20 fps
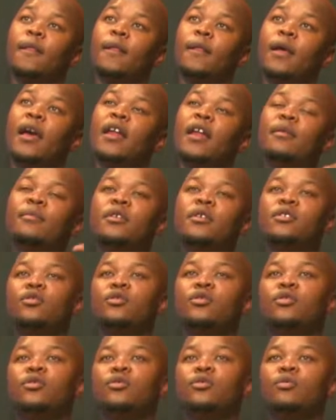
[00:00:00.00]
Animals
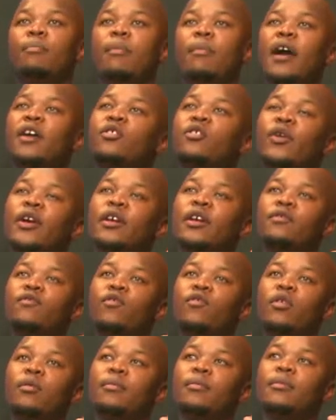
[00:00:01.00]
used to migrate
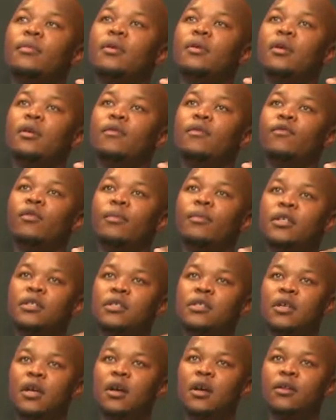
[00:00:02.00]
from, from the
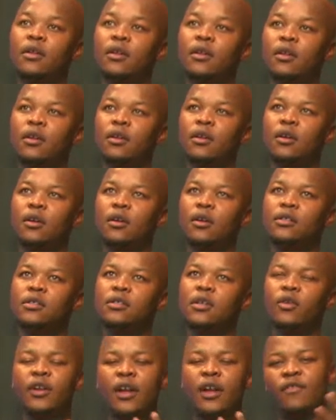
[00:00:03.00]
south,
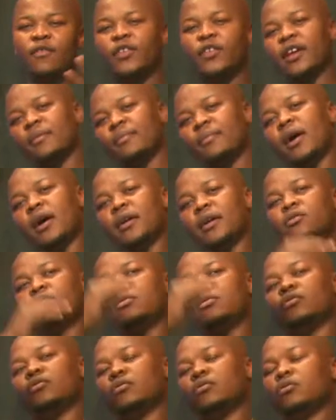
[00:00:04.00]
southern African part
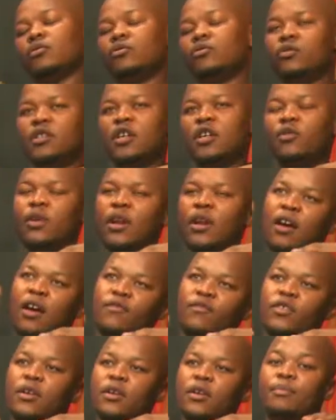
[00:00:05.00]
to, to Central
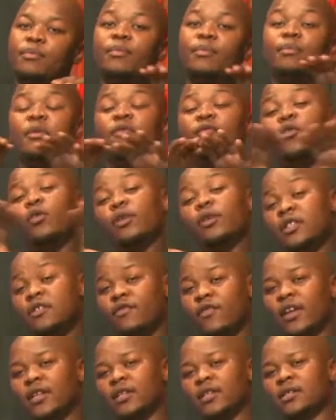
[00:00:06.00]
Africa. Before these
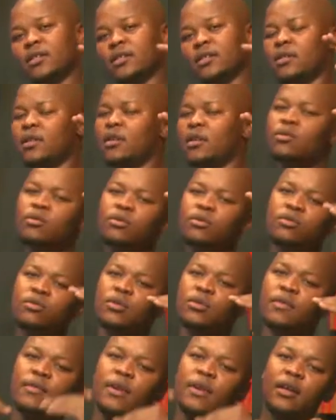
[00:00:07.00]
fences, they used to
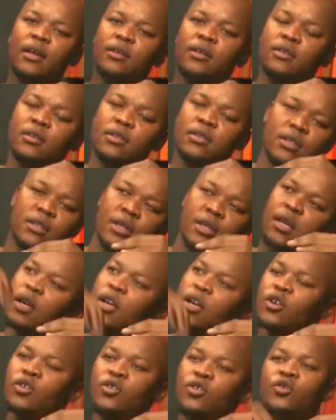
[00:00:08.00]
have like these
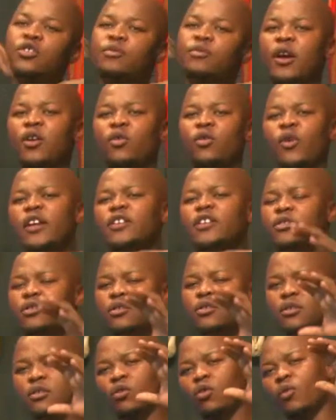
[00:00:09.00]
huge
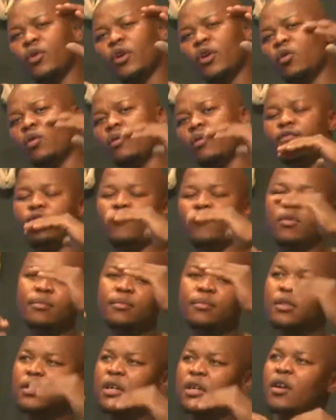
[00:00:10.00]
migrations going on from
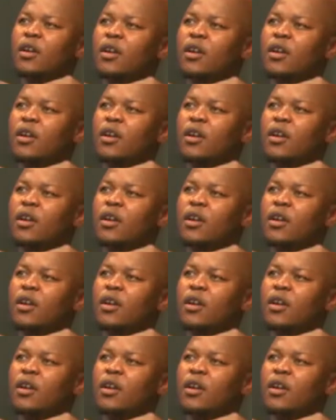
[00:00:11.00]
South